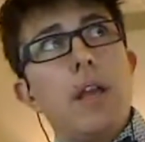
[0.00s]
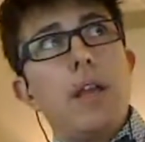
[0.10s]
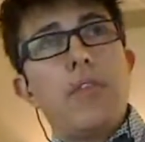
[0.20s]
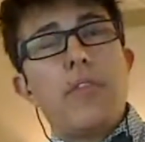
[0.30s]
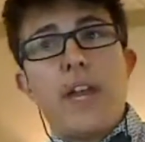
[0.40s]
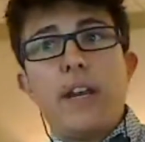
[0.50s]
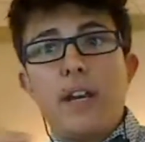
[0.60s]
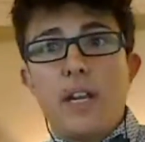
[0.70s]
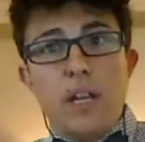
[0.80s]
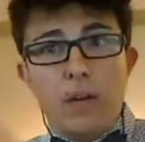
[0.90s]

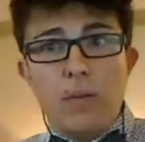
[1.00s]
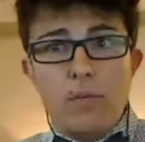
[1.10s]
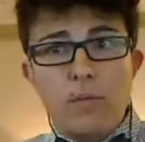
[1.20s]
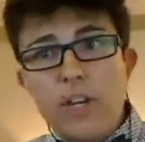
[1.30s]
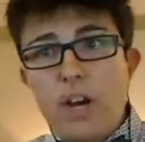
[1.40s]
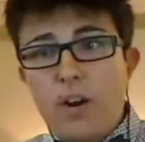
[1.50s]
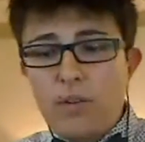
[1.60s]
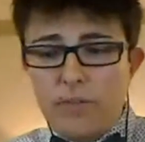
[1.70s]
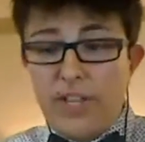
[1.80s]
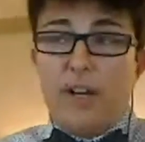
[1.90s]
than
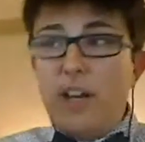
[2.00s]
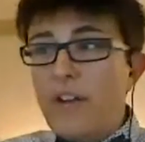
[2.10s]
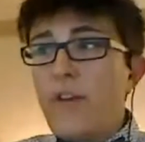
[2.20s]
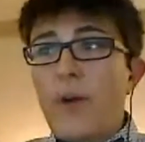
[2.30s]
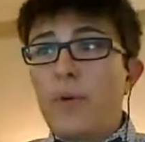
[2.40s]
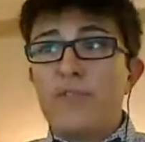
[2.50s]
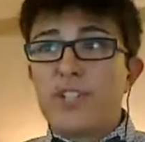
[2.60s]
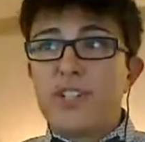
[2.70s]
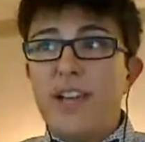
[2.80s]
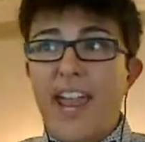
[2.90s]
than if I would have
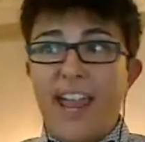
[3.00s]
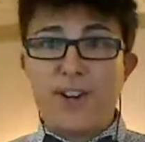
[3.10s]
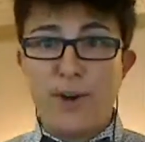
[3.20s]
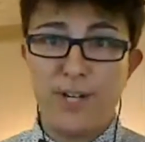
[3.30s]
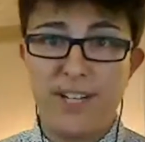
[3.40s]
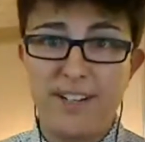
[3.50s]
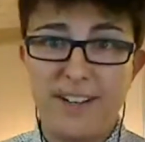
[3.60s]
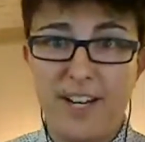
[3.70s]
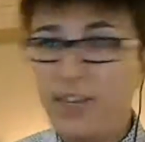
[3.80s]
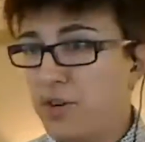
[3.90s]
just hand-coded
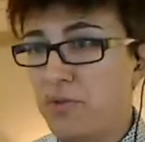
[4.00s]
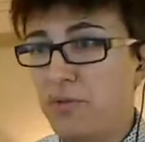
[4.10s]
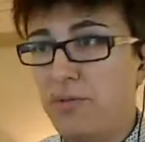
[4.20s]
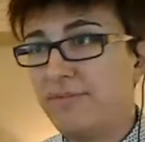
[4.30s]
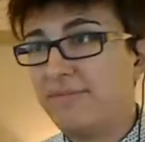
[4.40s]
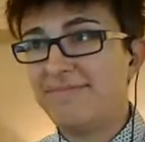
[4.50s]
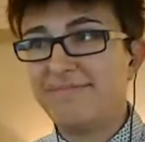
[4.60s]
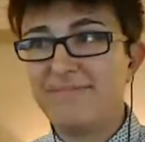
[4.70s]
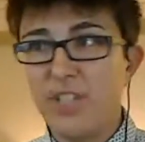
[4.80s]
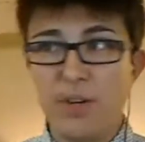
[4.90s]
a new,
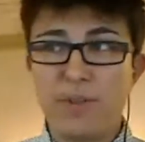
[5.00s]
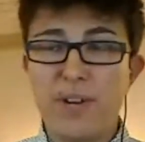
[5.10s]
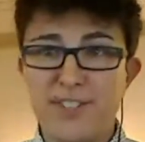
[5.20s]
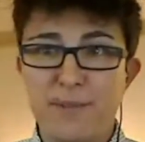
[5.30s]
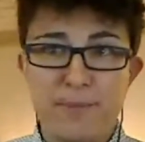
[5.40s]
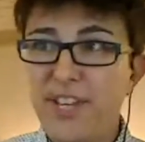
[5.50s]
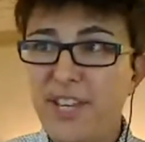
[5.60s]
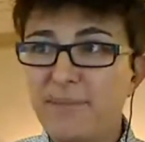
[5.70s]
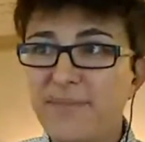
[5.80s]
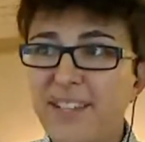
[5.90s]
custom
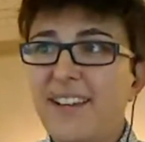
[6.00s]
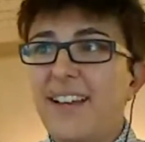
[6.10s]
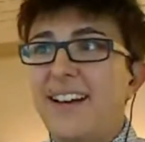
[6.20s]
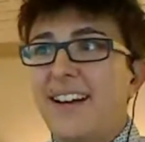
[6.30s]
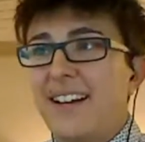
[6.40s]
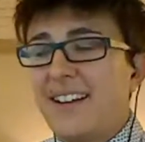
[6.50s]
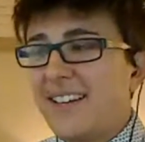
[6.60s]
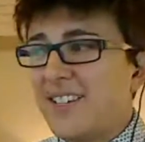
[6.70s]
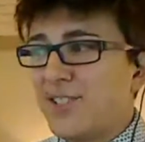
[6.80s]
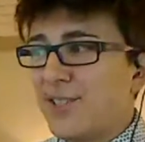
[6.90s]
theme.
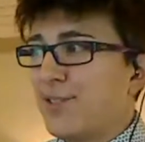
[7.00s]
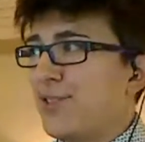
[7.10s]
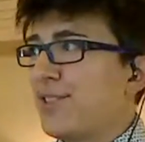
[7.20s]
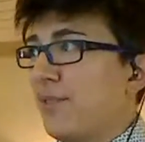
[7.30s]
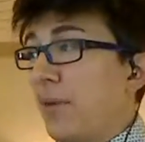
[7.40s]
Because there's